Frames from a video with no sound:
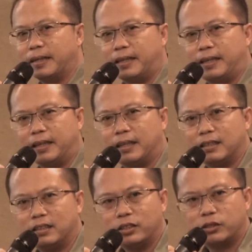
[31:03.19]

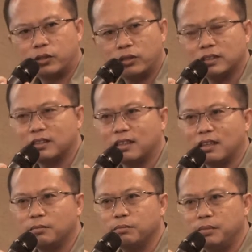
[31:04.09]
the drone
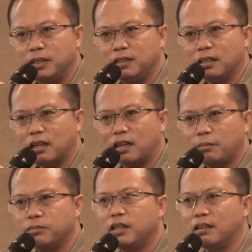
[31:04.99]
can be
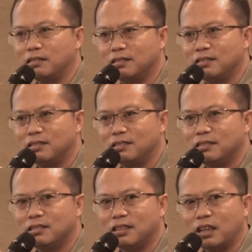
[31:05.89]

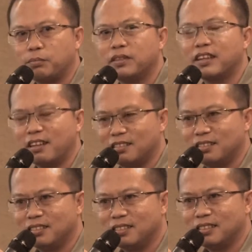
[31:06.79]
upgrade
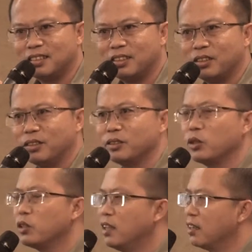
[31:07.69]

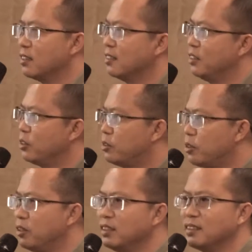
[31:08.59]
so that the
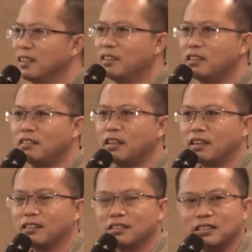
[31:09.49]
drone can
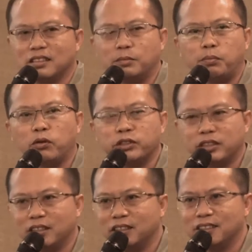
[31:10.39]
detect the
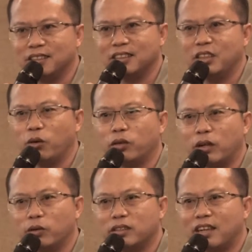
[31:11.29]
poacher, the
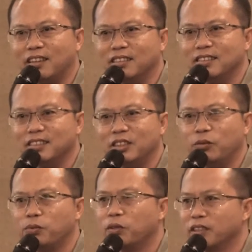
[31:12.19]
orangutan in
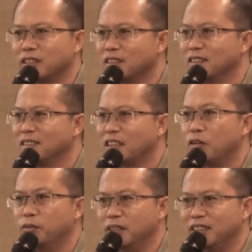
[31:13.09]
the forest
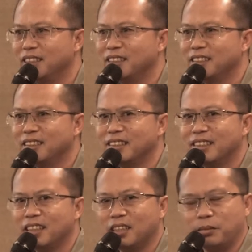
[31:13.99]
cover.
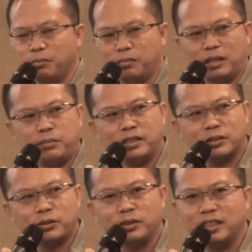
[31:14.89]
Maybe
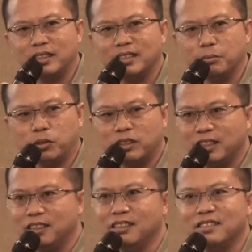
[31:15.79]
through the
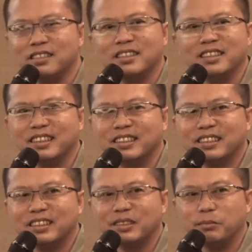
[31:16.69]
body heat,
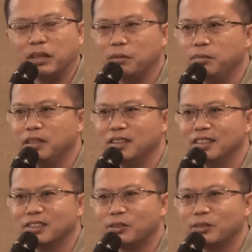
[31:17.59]
maybe